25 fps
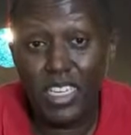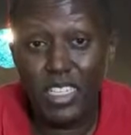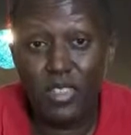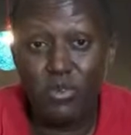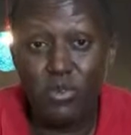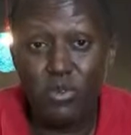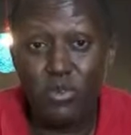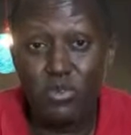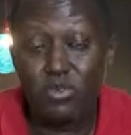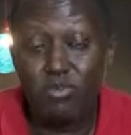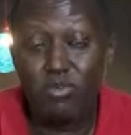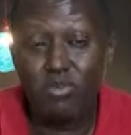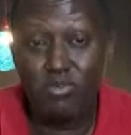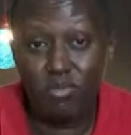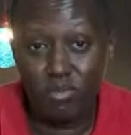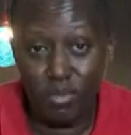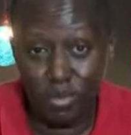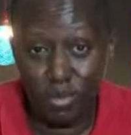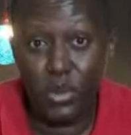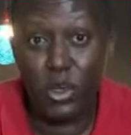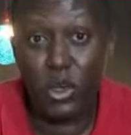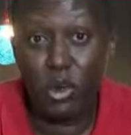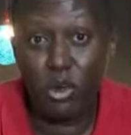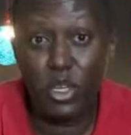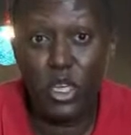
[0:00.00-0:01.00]
if
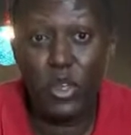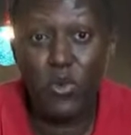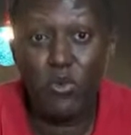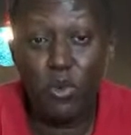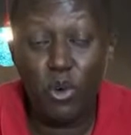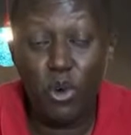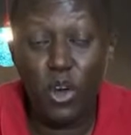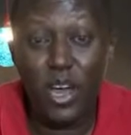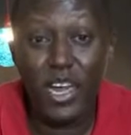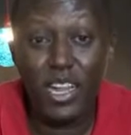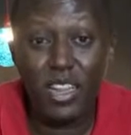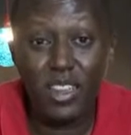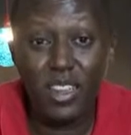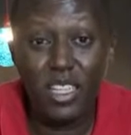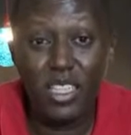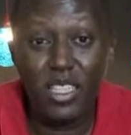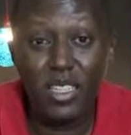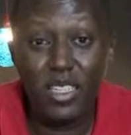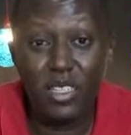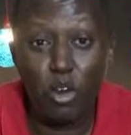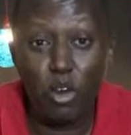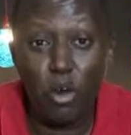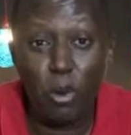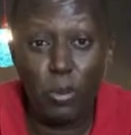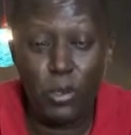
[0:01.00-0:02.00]
you're looking for a
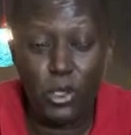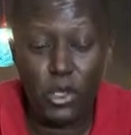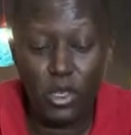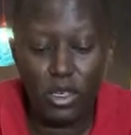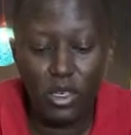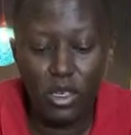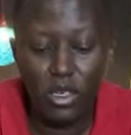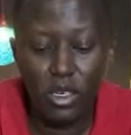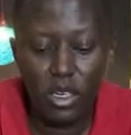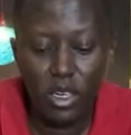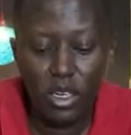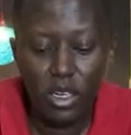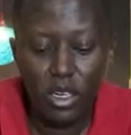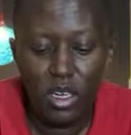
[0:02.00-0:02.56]
healthy option.